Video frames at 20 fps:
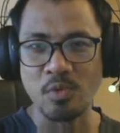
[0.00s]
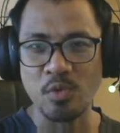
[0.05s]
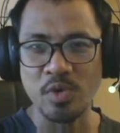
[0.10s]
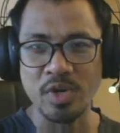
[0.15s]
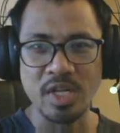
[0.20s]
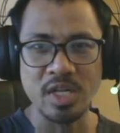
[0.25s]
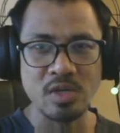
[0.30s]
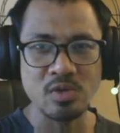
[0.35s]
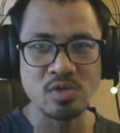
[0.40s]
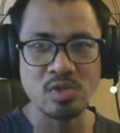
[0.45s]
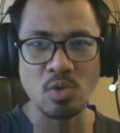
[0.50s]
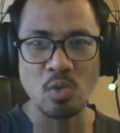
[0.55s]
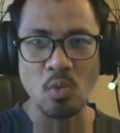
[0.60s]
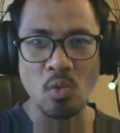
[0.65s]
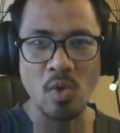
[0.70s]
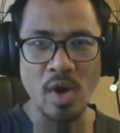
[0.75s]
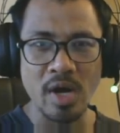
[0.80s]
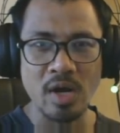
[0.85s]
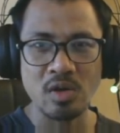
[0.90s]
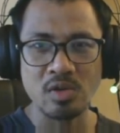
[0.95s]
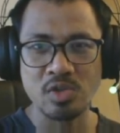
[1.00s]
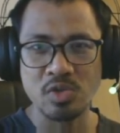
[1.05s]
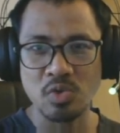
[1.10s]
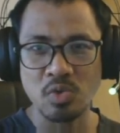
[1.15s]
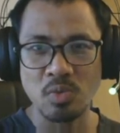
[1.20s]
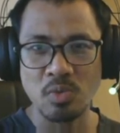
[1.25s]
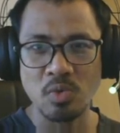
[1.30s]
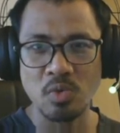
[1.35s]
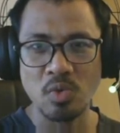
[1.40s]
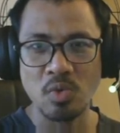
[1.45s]
reduce one or
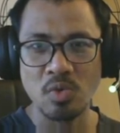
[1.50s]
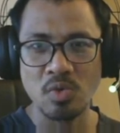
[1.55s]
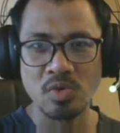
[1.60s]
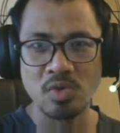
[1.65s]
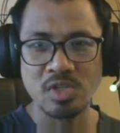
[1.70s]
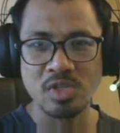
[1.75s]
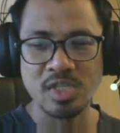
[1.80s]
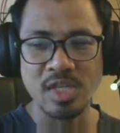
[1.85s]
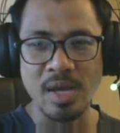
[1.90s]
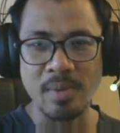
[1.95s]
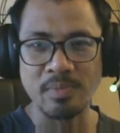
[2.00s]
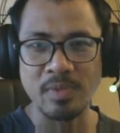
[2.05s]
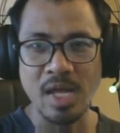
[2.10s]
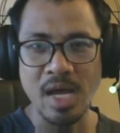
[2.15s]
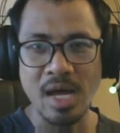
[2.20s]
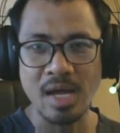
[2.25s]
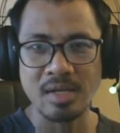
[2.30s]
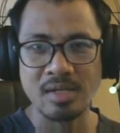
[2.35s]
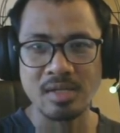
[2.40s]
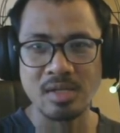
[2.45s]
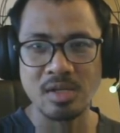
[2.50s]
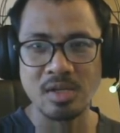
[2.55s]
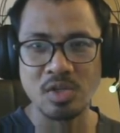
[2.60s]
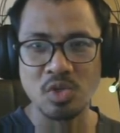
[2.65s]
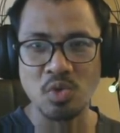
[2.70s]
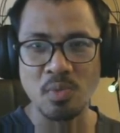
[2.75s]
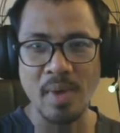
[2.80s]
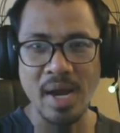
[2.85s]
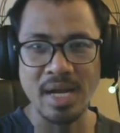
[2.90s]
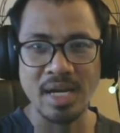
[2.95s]
two steps that
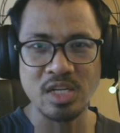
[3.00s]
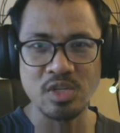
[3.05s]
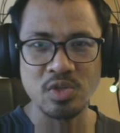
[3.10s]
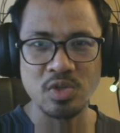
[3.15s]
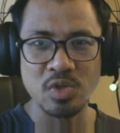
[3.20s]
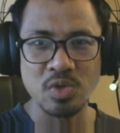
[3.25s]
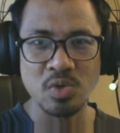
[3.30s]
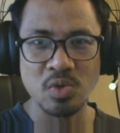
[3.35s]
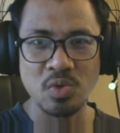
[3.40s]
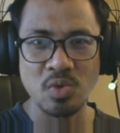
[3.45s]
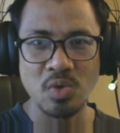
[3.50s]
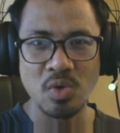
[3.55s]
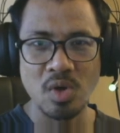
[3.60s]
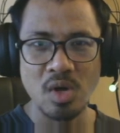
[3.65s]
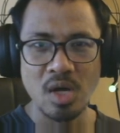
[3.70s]
you might need to do